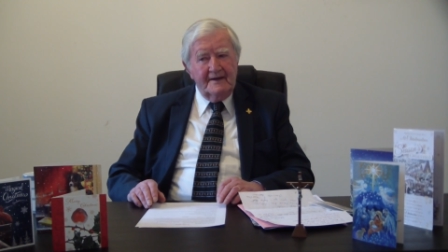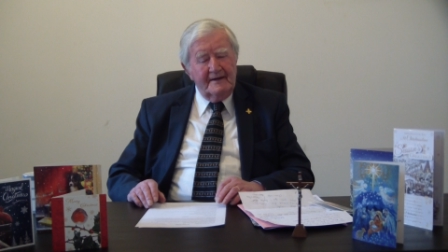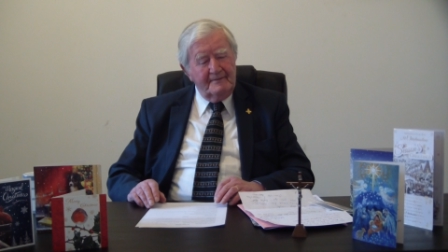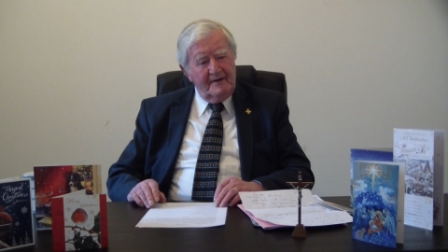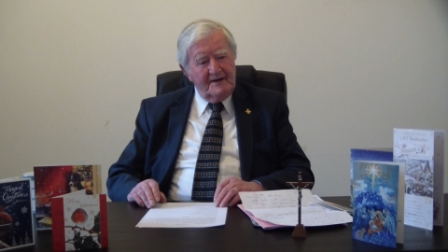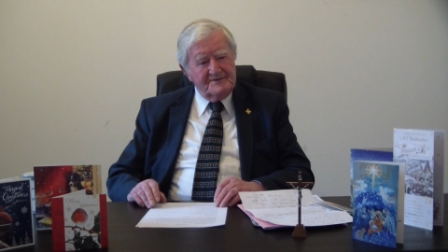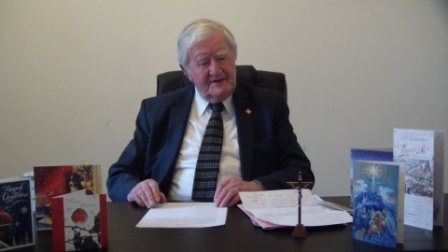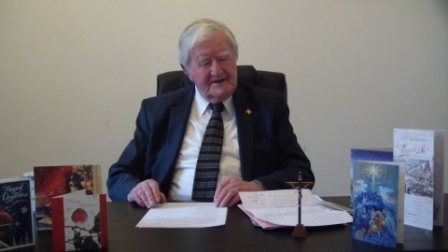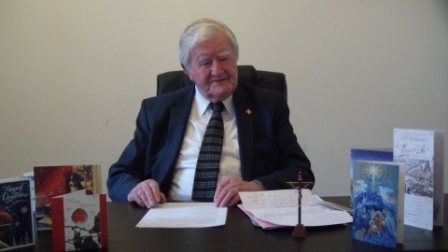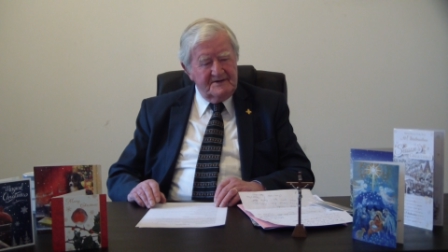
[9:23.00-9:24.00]
He was,
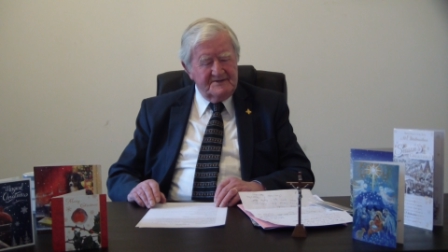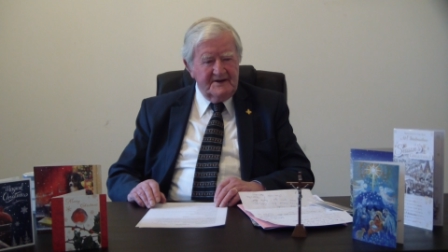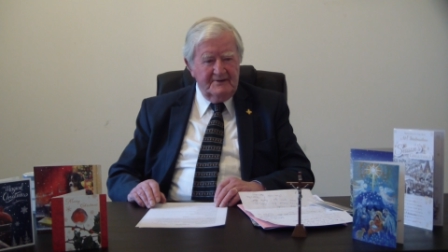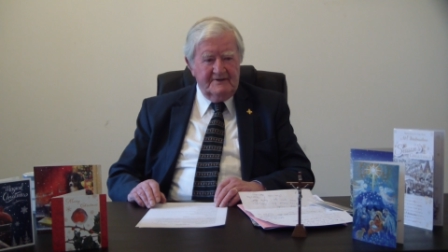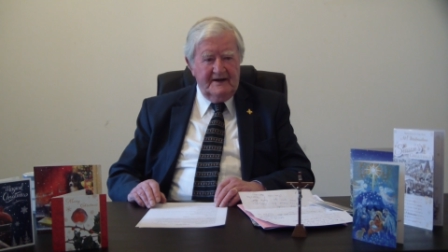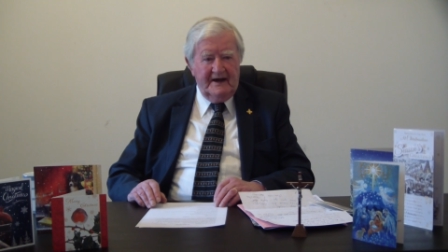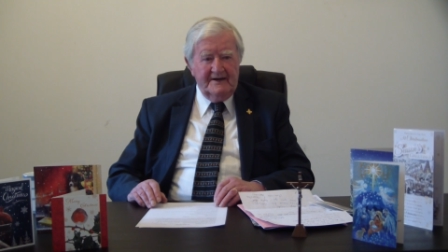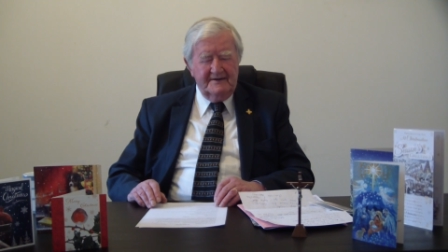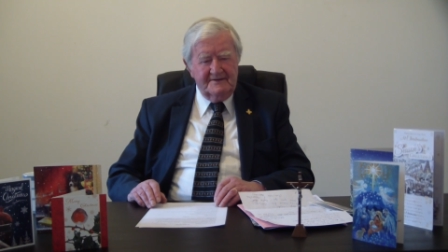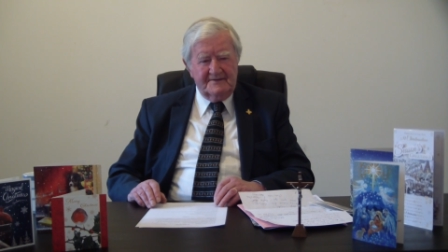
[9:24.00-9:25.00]
yes, a stout lad.